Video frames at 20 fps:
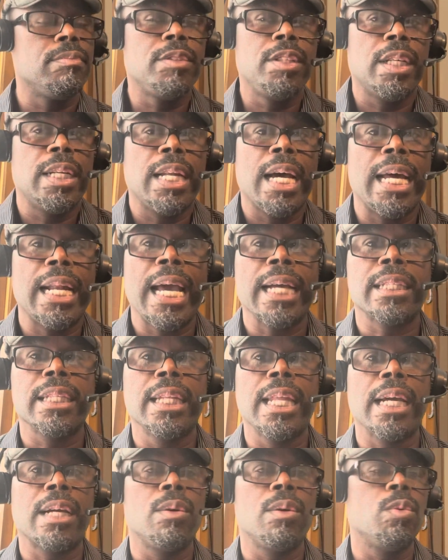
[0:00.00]
not acting
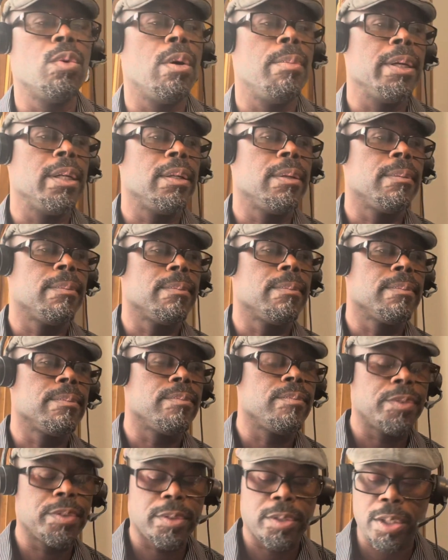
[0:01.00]
like a woman.
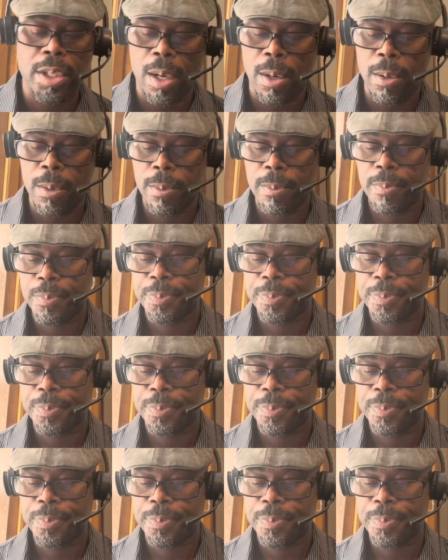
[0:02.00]
So